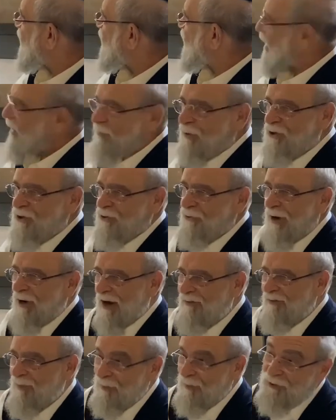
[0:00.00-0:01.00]
then once you have
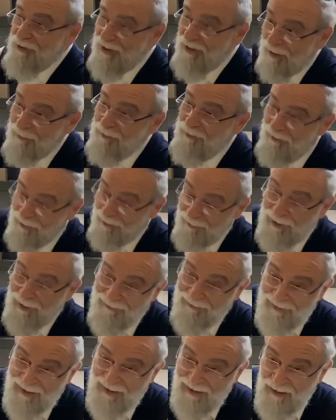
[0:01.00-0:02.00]
them, you stop dreaming,
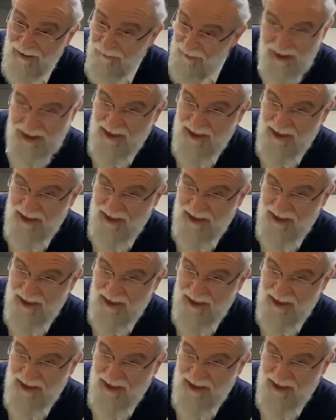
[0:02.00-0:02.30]
which is